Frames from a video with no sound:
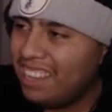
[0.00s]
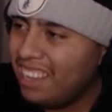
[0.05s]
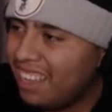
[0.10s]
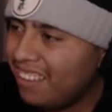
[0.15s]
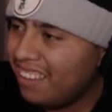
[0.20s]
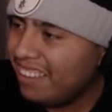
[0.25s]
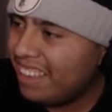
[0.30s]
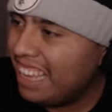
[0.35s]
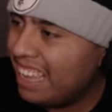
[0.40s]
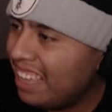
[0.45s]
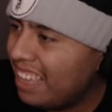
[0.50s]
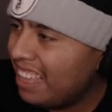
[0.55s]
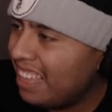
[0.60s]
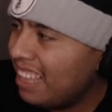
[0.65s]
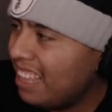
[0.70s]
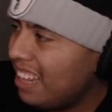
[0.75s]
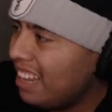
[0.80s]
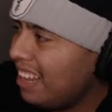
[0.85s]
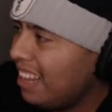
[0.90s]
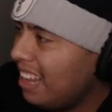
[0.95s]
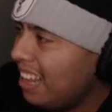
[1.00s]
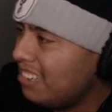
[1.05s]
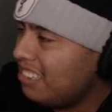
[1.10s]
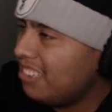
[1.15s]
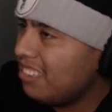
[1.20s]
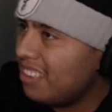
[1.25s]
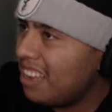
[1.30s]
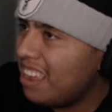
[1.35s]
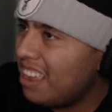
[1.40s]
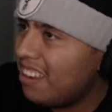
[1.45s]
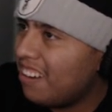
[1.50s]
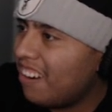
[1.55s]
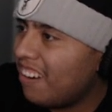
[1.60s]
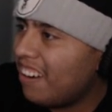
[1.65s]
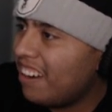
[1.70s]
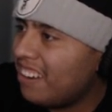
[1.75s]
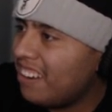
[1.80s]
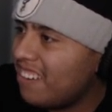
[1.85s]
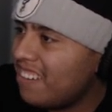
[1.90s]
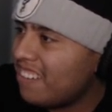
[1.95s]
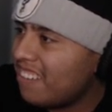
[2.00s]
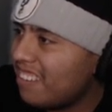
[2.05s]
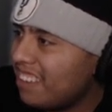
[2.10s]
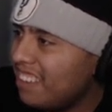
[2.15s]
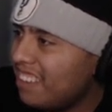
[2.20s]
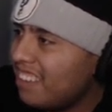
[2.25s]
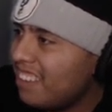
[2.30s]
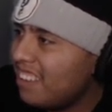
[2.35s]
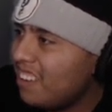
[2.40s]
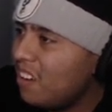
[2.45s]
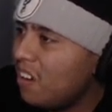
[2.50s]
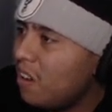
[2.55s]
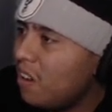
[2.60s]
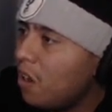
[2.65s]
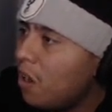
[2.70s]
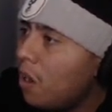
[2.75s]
Hell yeah. And she's not a great dog. Check